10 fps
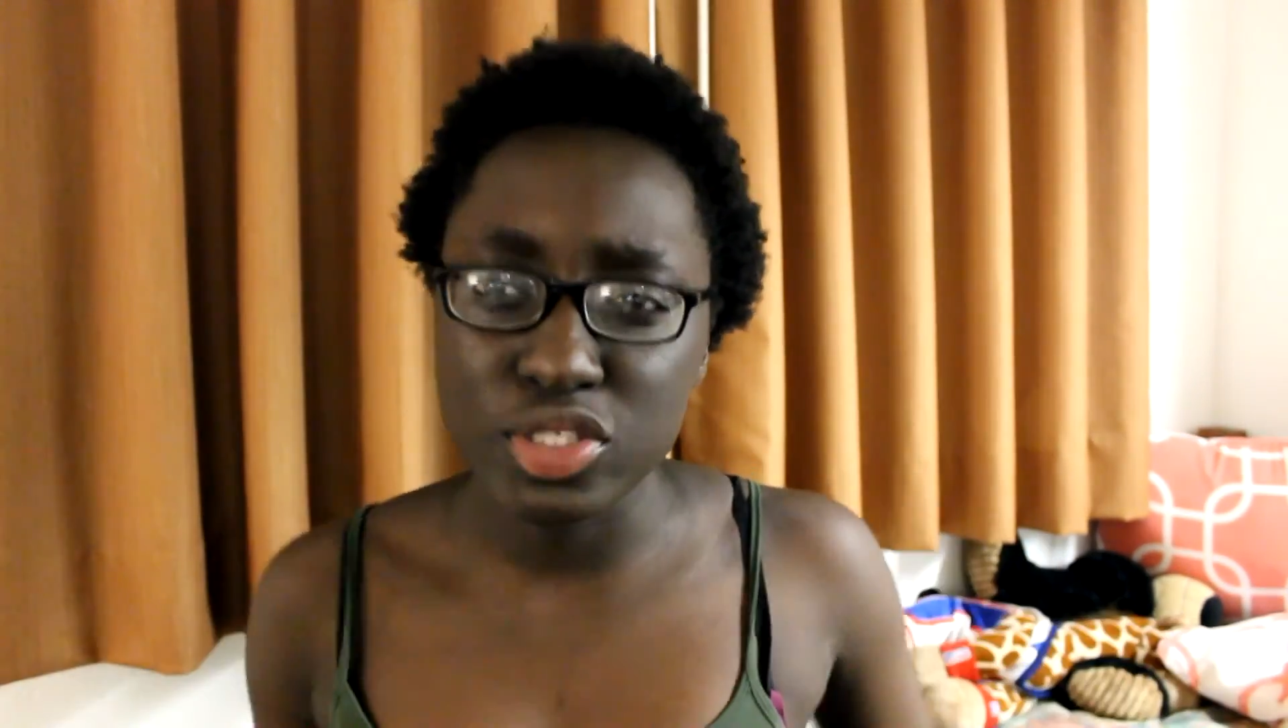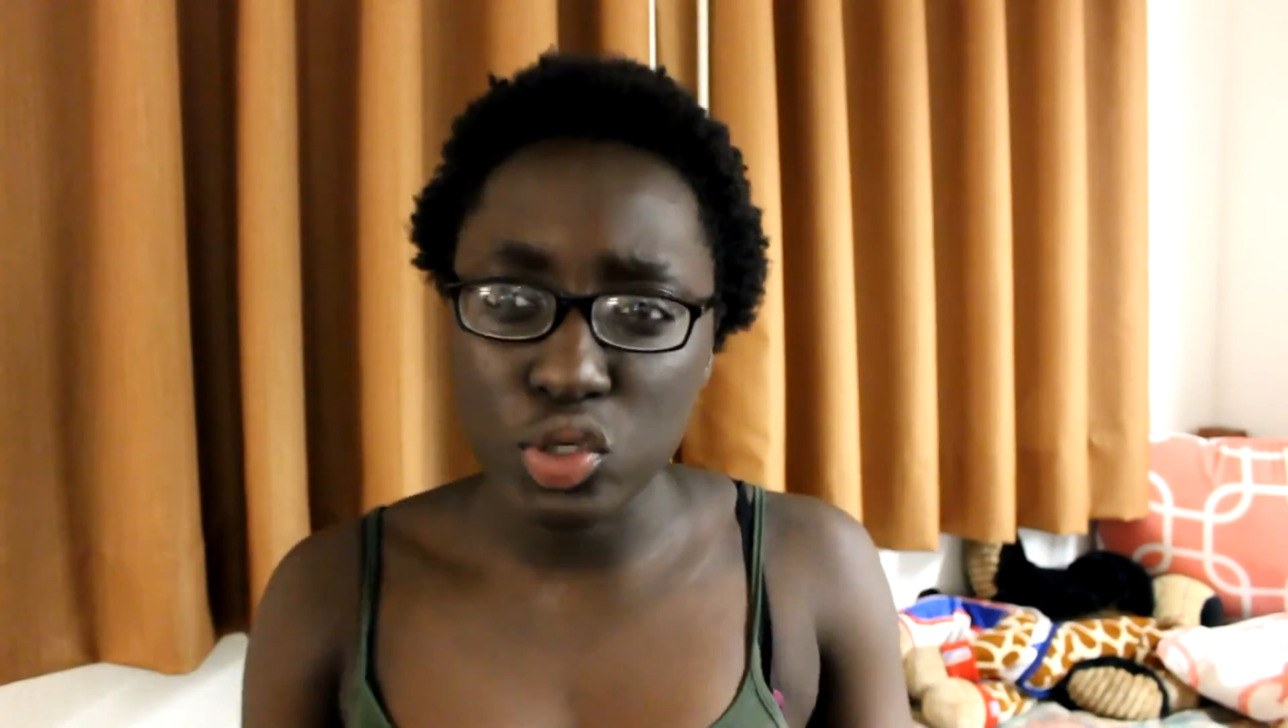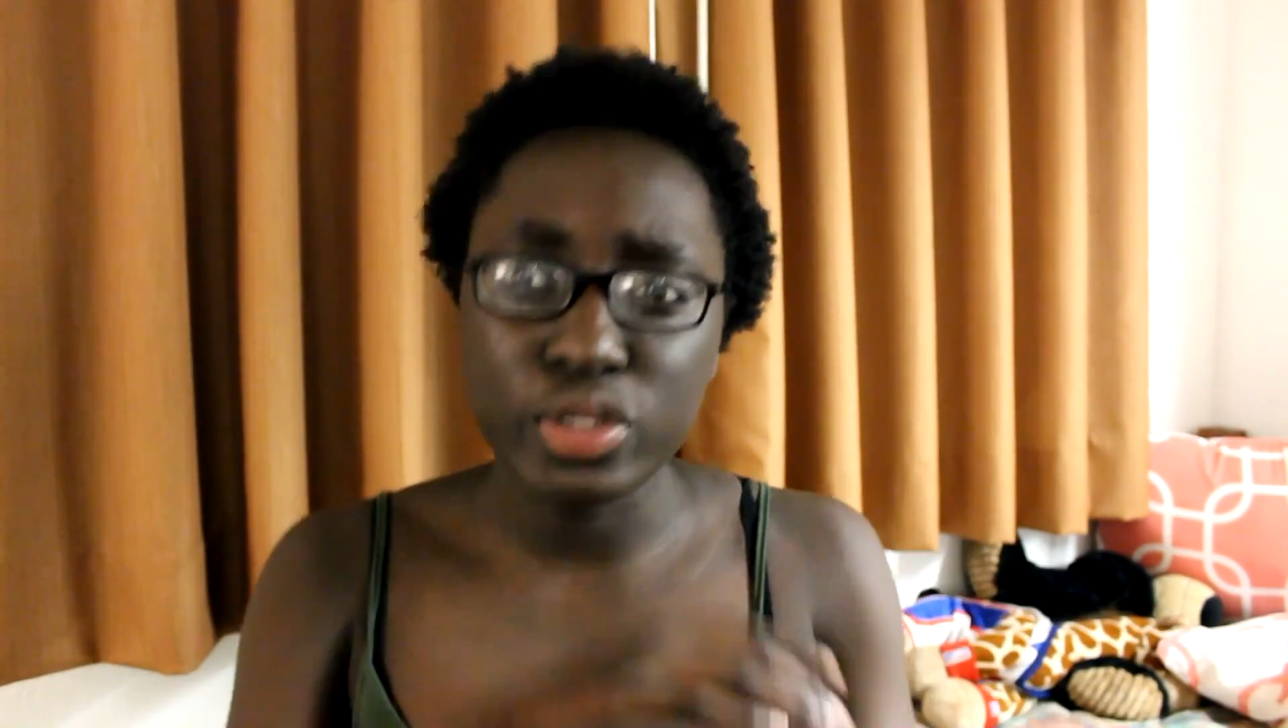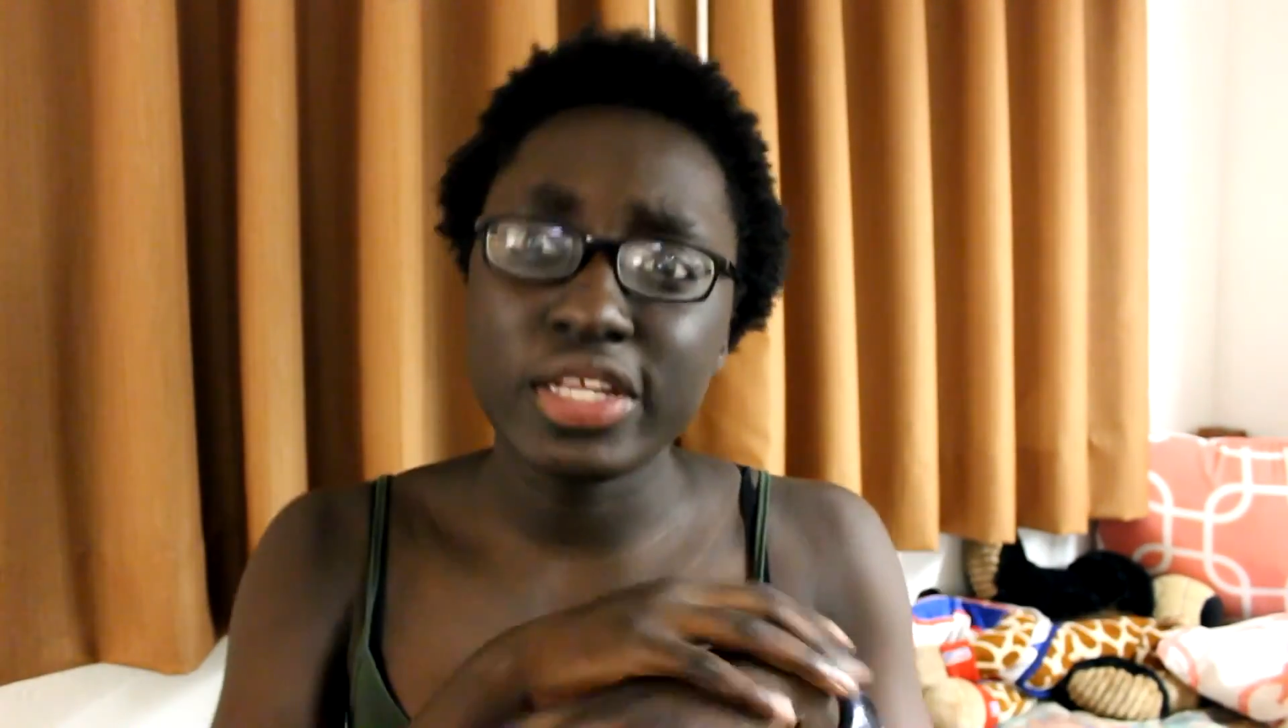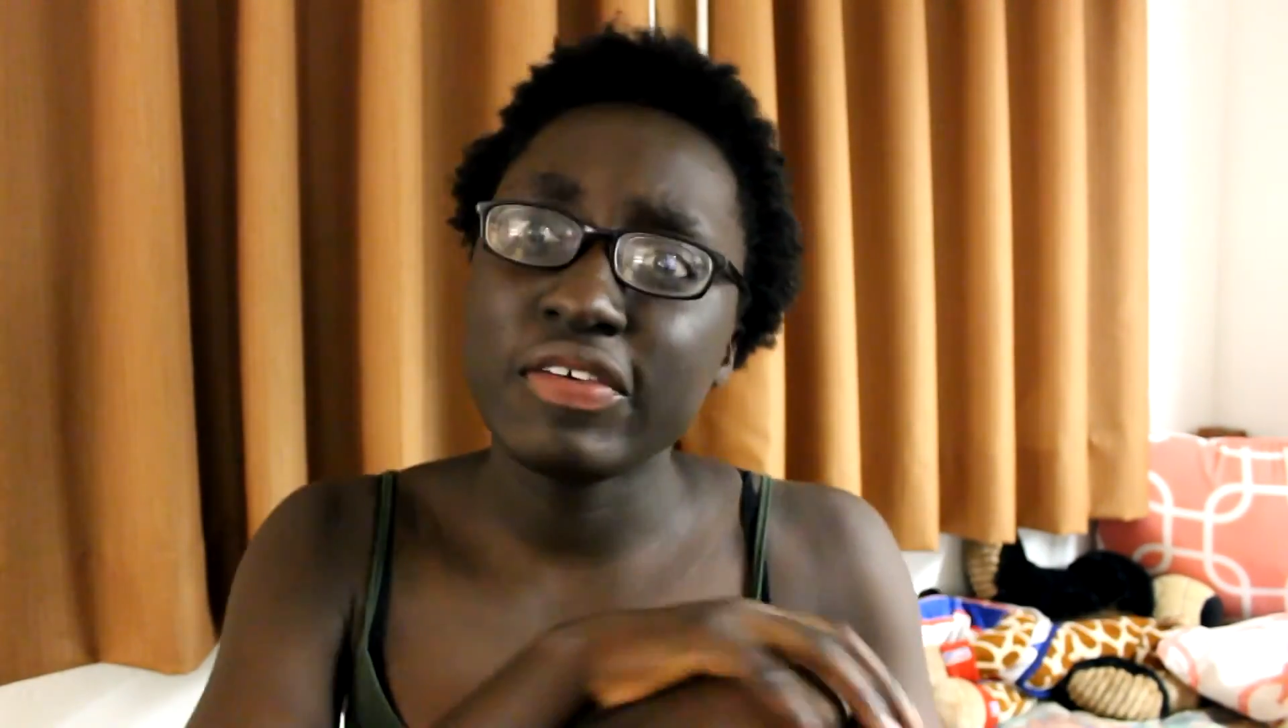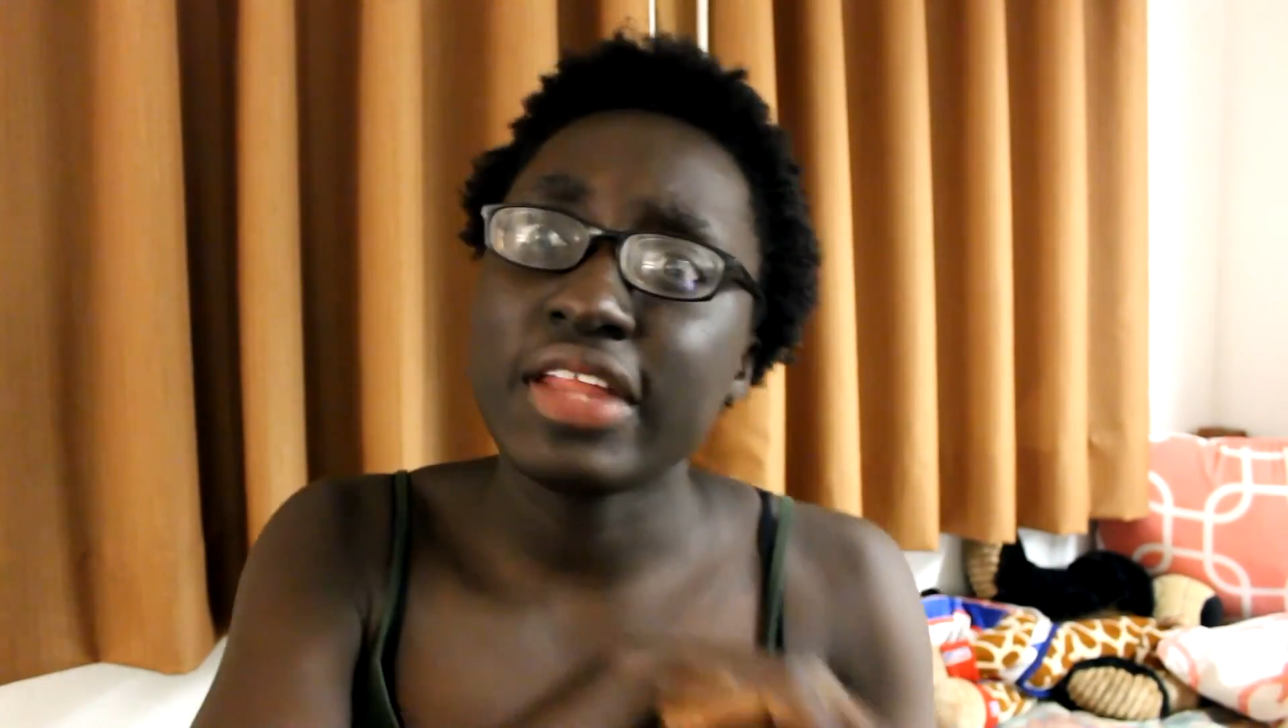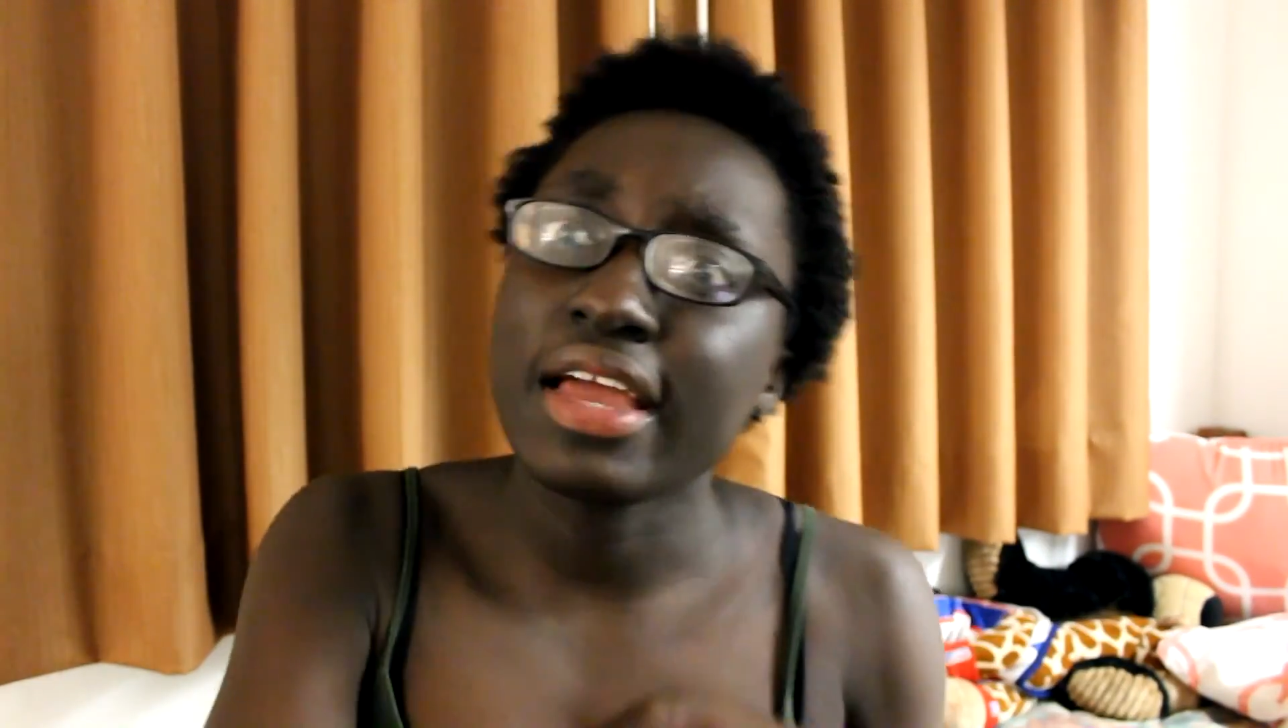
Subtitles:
totally different.